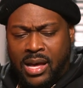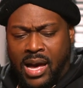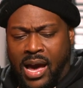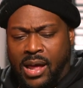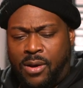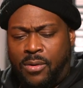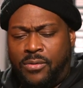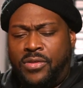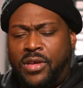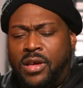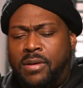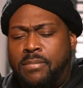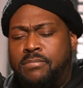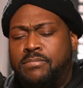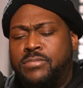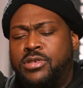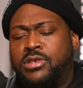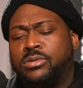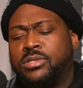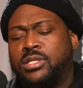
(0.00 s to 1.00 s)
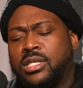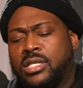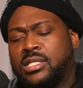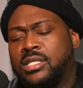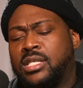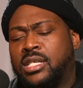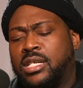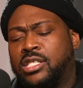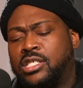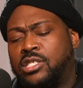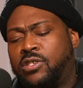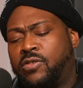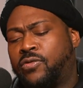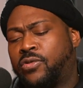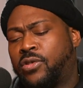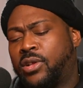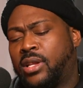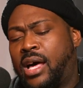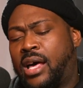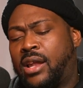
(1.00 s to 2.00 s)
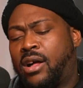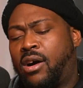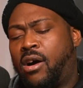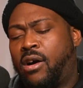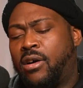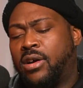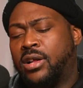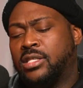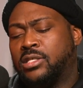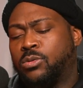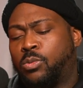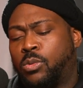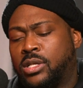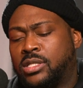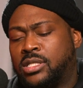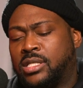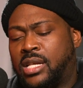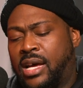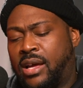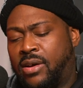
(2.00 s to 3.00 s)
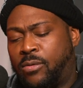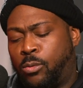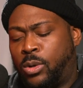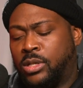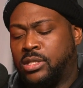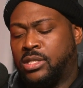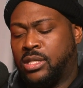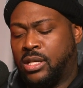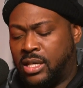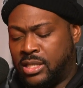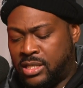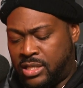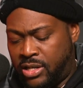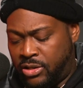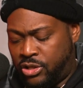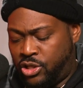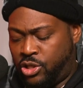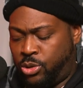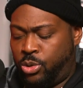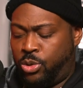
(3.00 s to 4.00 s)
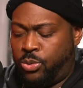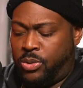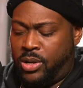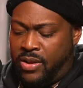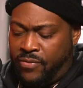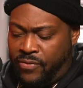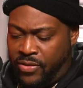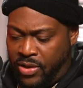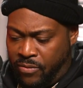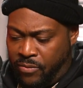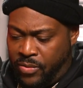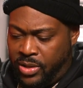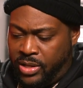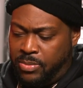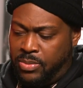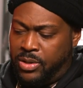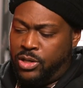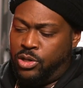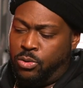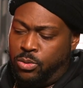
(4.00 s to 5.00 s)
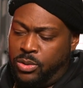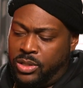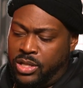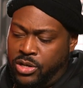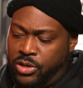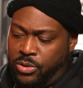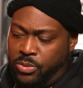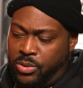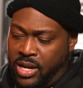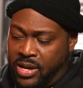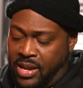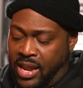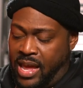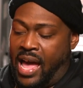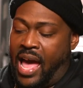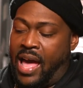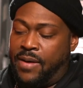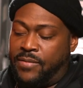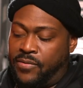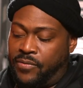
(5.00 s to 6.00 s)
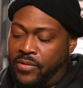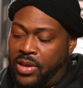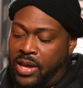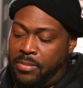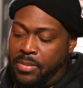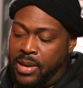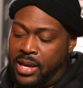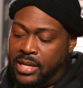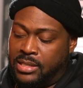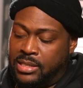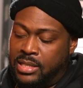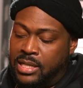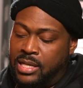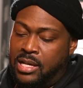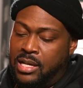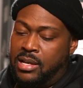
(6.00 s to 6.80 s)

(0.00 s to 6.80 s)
I don't think music is the issue for a lot of artists once because they're true to it and they've really been doing what they're doing and they have a fan base.